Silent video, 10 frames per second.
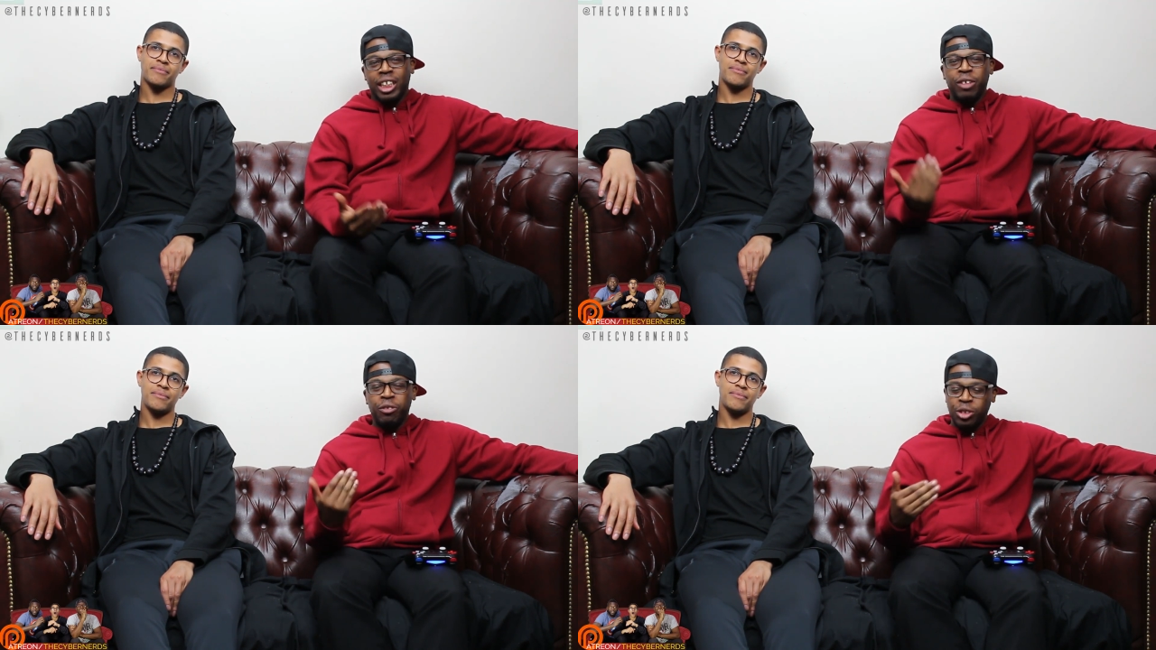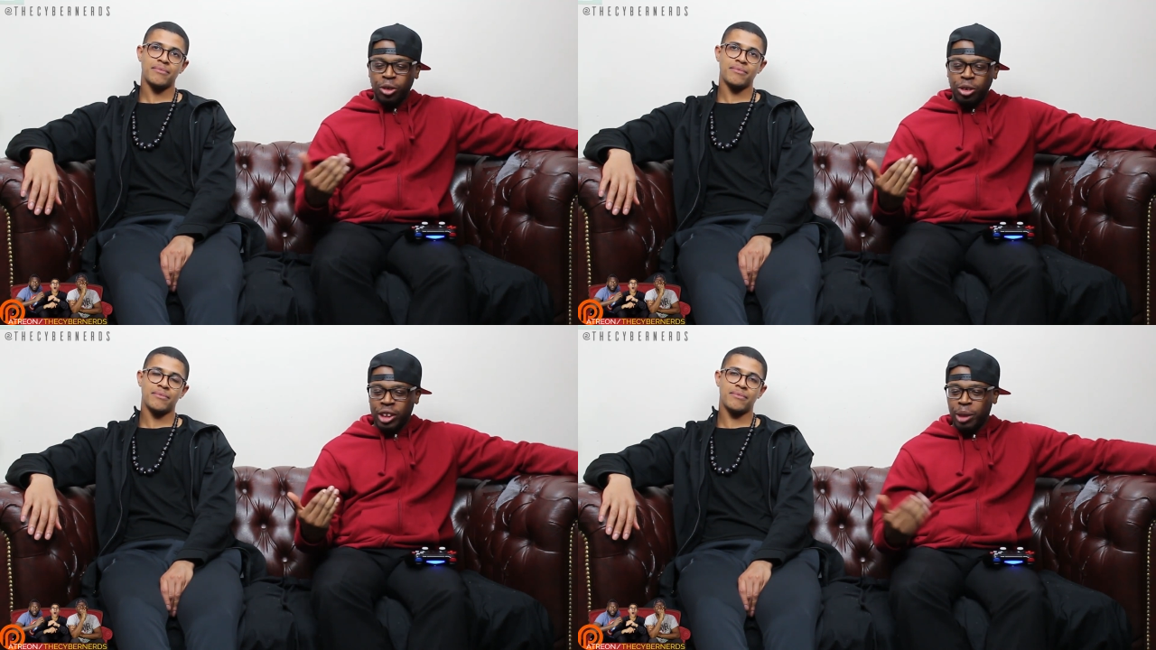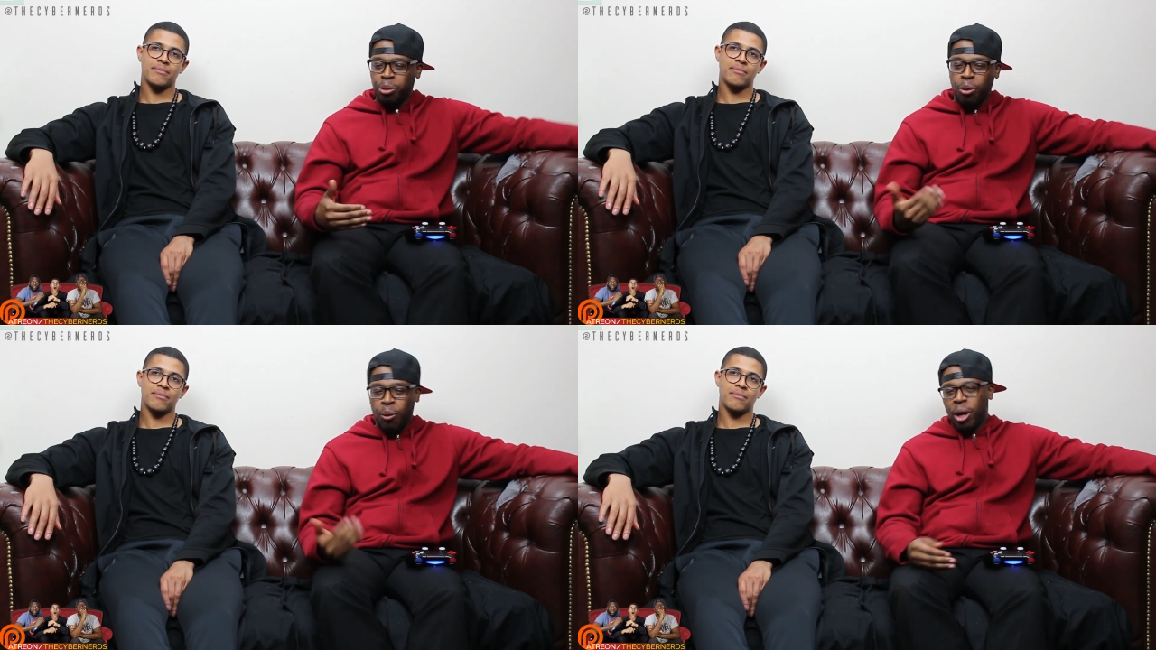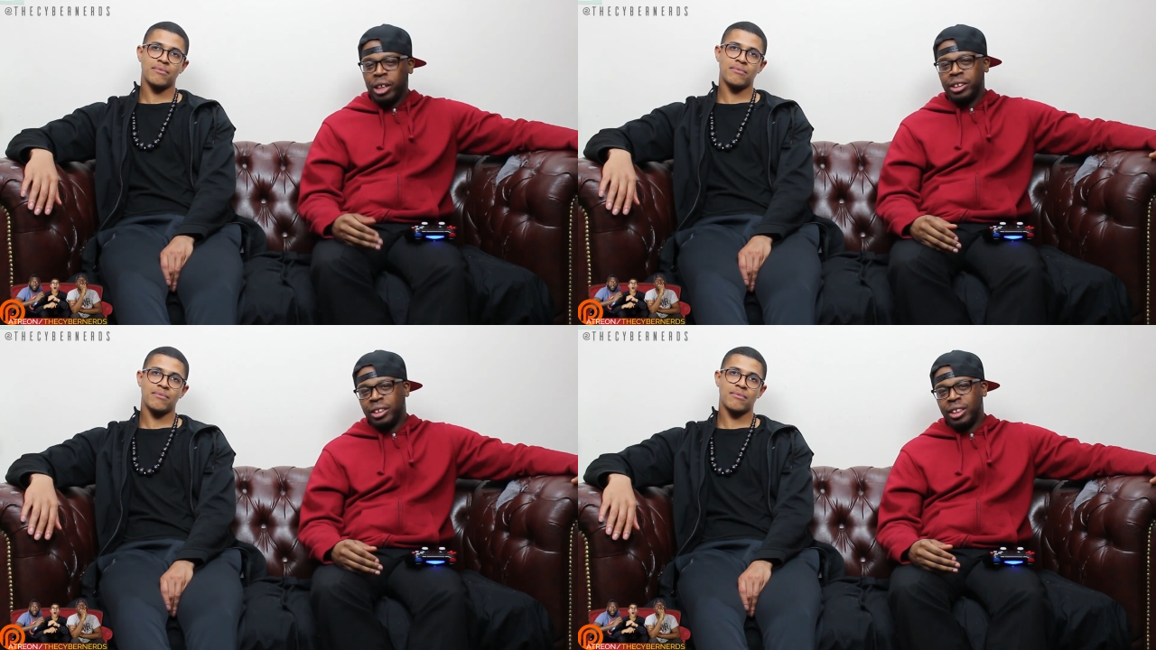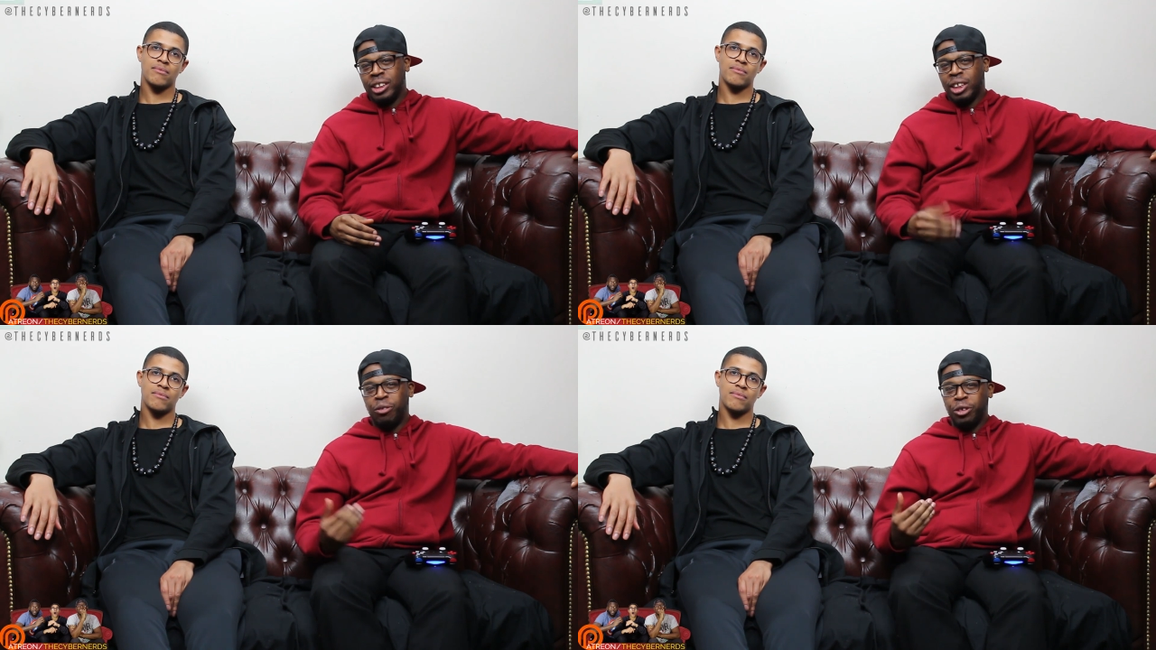Speaker 1: Like, if it's not Deadpool one,
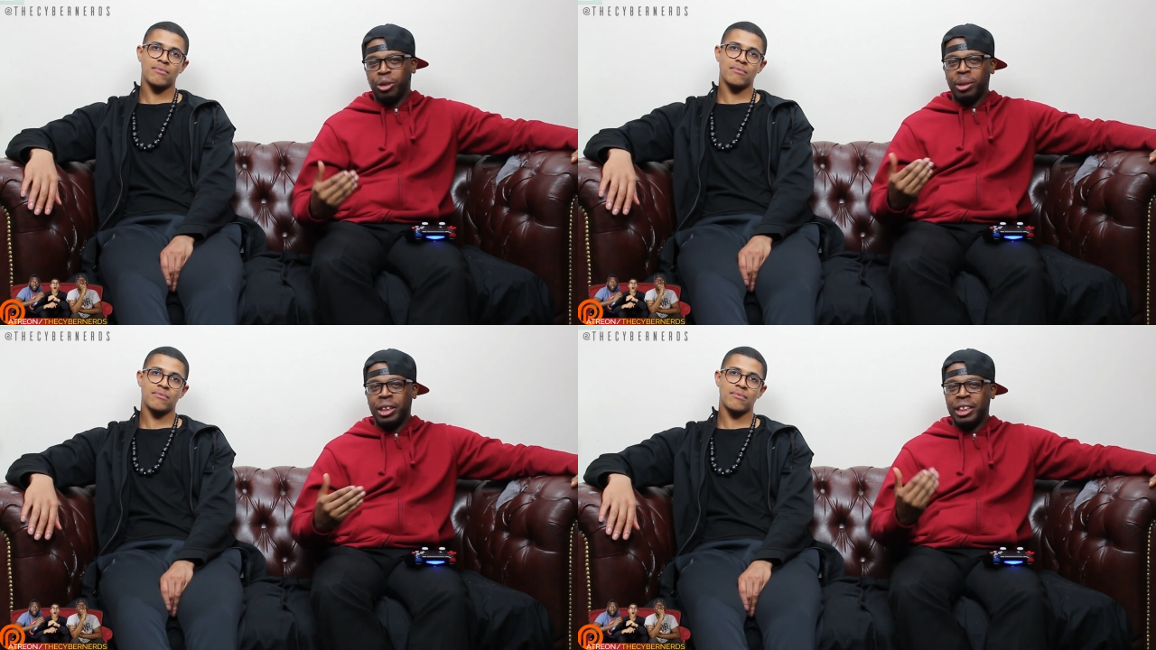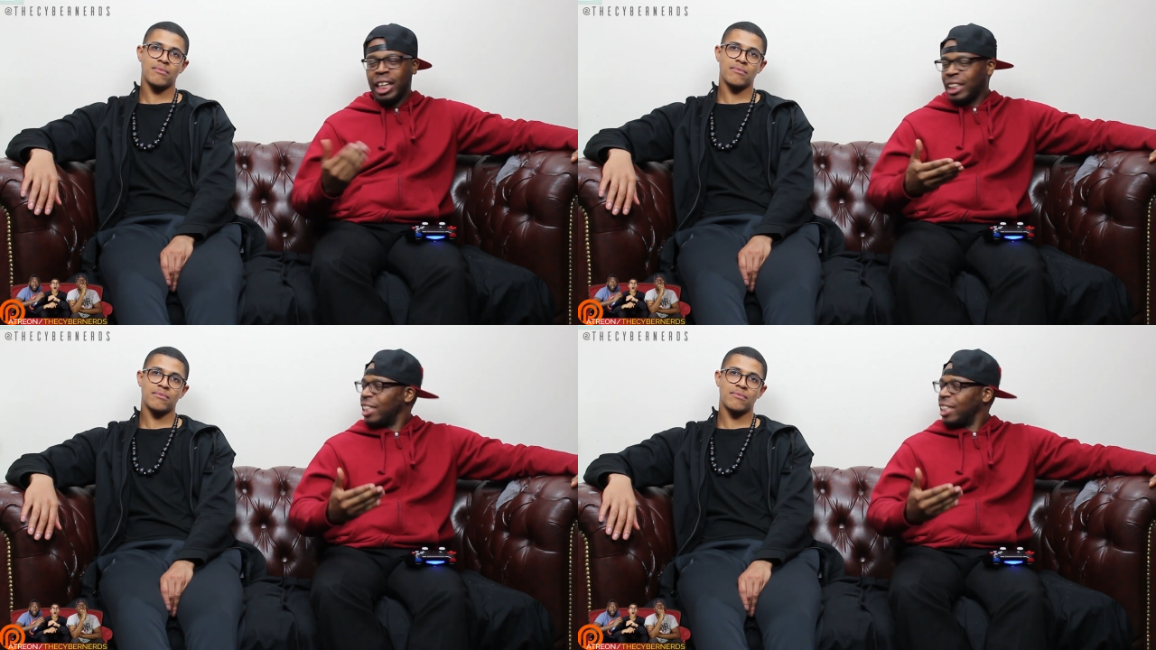it's definitely gonna be